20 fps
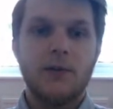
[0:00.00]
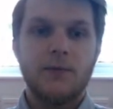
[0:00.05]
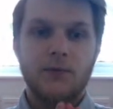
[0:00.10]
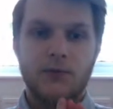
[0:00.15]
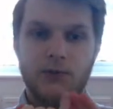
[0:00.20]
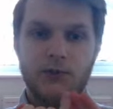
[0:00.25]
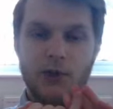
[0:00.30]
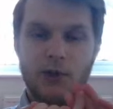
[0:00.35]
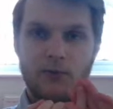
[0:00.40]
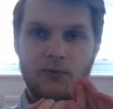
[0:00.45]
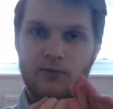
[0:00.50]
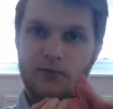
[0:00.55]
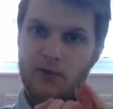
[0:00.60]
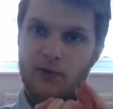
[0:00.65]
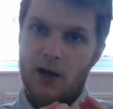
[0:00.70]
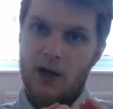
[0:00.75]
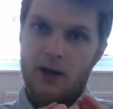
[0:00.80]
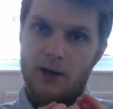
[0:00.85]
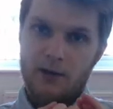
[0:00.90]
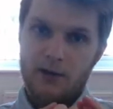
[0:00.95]
So
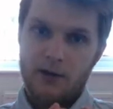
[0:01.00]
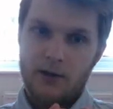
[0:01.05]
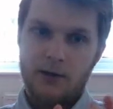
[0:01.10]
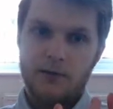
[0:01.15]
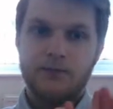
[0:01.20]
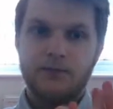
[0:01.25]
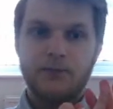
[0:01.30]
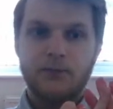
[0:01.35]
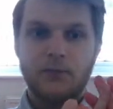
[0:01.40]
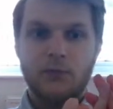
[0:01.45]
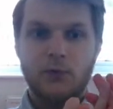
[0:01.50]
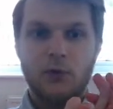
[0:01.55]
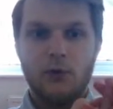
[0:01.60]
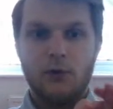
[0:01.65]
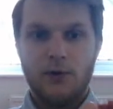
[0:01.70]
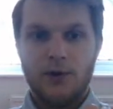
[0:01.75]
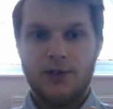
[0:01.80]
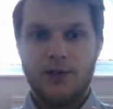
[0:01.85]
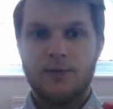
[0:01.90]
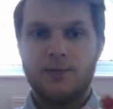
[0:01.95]
Father
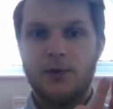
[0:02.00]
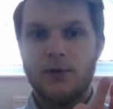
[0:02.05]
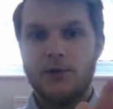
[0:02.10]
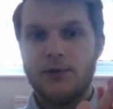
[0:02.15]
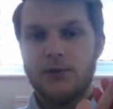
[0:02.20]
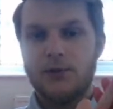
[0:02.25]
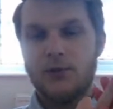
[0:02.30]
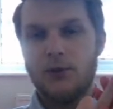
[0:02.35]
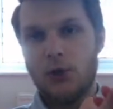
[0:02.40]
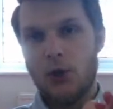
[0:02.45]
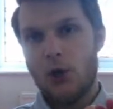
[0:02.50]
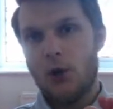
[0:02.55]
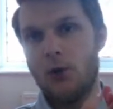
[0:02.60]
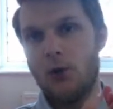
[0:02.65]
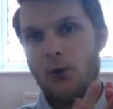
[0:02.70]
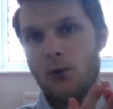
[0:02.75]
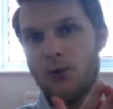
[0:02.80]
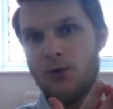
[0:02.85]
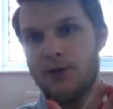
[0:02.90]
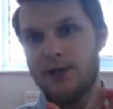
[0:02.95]
Christmas
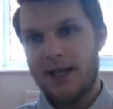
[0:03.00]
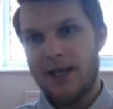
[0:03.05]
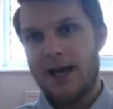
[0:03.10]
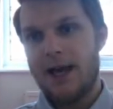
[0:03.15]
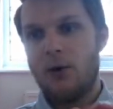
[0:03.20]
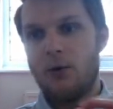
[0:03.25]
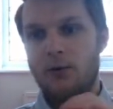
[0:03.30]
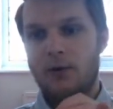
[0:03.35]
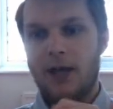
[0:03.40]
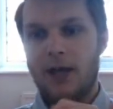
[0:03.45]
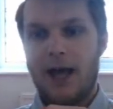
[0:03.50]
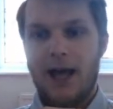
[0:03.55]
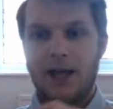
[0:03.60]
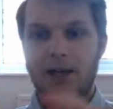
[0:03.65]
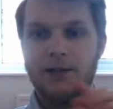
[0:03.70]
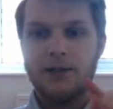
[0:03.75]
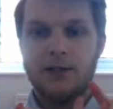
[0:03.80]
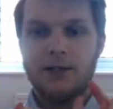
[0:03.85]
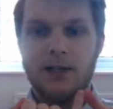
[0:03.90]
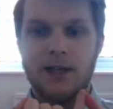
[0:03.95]
Goes Down
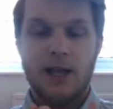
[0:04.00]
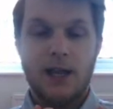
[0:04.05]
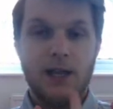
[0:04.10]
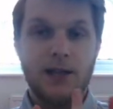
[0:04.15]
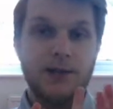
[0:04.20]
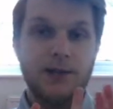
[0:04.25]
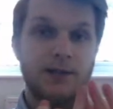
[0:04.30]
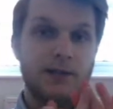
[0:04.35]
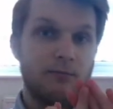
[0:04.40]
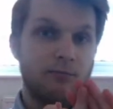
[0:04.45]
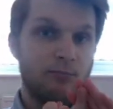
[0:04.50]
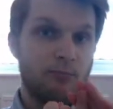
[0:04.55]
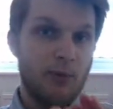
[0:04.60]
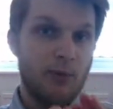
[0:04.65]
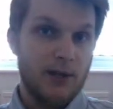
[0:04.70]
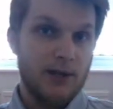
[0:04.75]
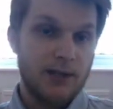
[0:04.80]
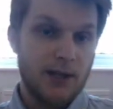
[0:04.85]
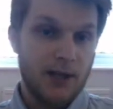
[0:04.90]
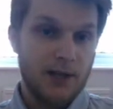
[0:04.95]
and Eats
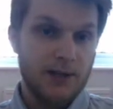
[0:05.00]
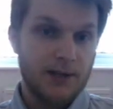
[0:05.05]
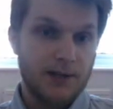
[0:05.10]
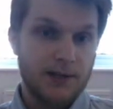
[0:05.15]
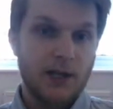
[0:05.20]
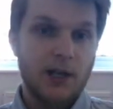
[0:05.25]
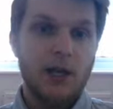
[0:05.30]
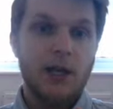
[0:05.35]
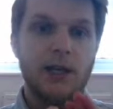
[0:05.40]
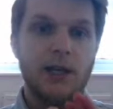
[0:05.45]
Biscuits